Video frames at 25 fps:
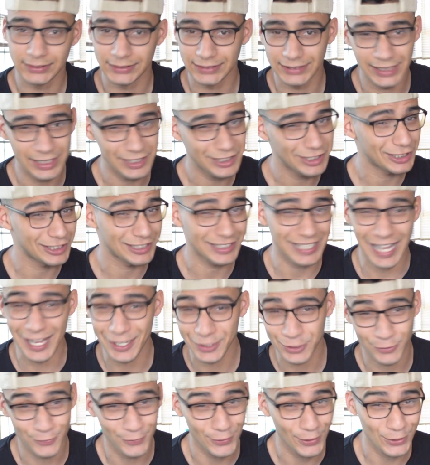This is
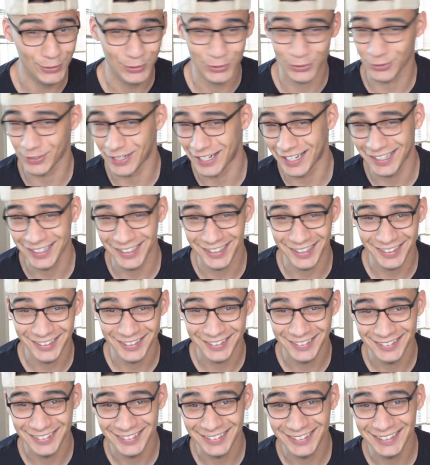controversial right here.
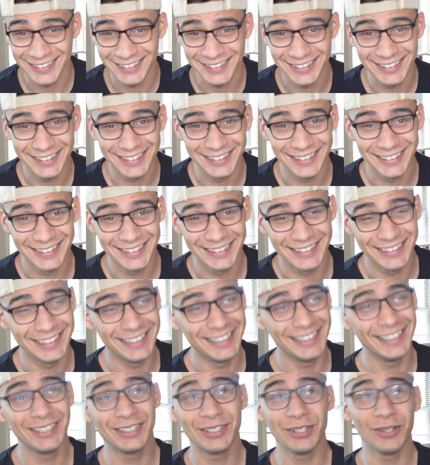
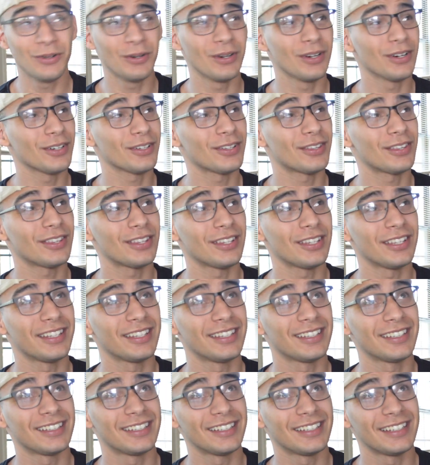EcoEarth
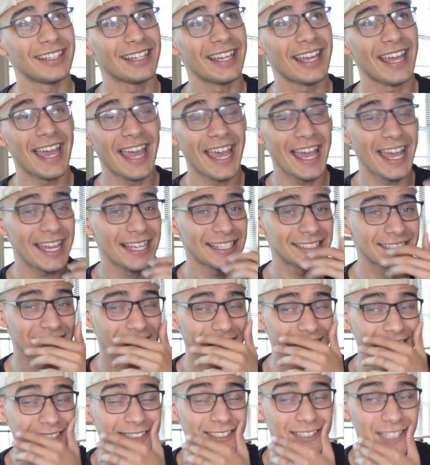as
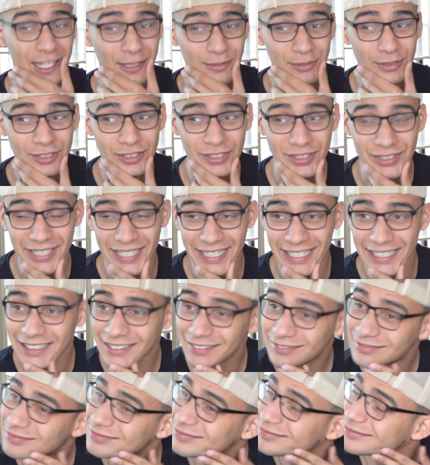a substrate.
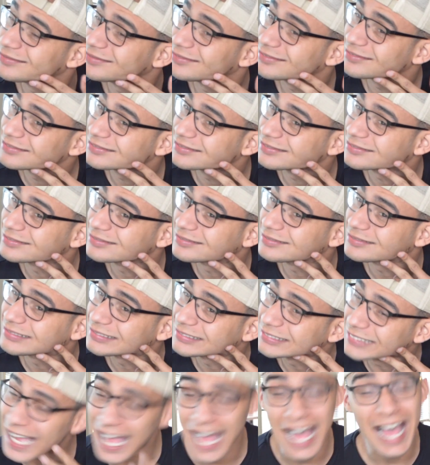
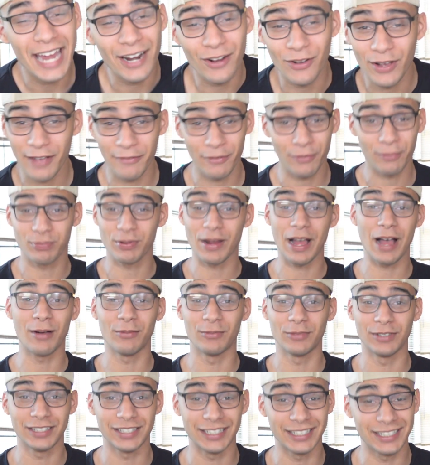I don't have a
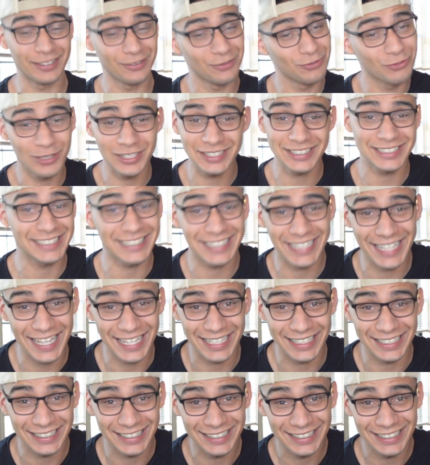problem with it. Once
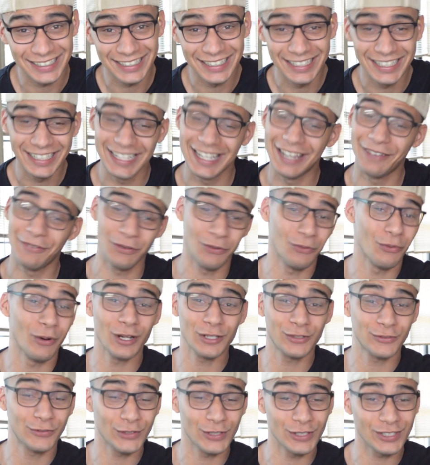again, if it
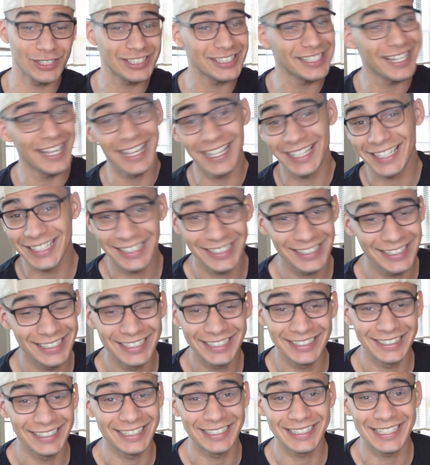works for your snake,
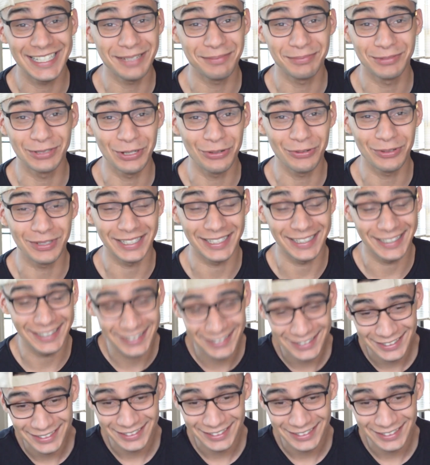then keep doing it.